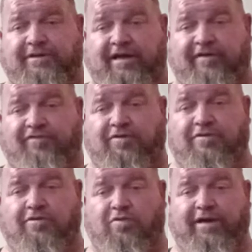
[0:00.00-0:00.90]
Never
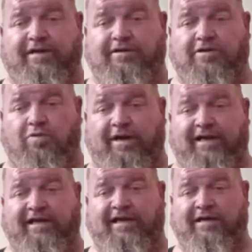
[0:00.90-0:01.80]
quit quitting.